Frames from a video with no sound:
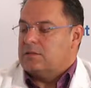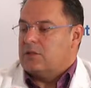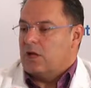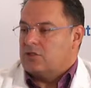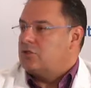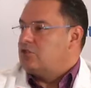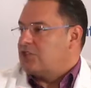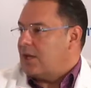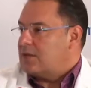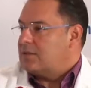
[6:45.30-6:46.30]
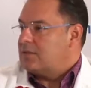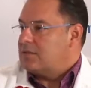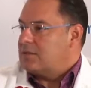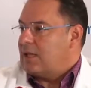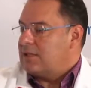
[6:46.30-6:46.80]
does suggest
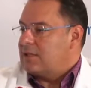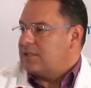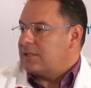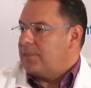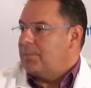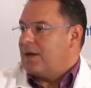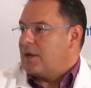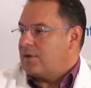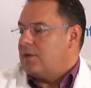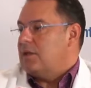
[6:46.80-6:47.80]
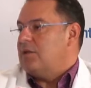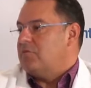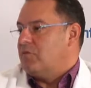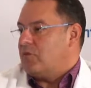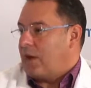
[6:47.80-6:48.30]
that it's a very
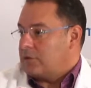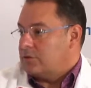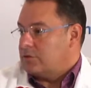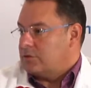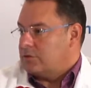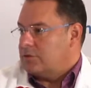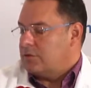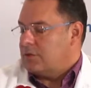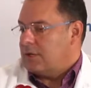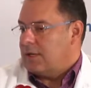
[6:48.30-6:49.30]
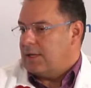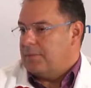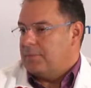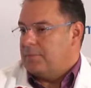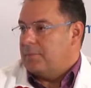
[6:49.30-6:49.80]
infectious
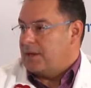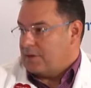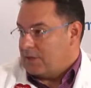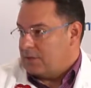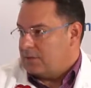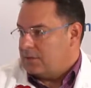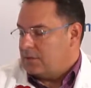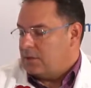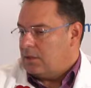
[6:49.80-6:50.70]
variant.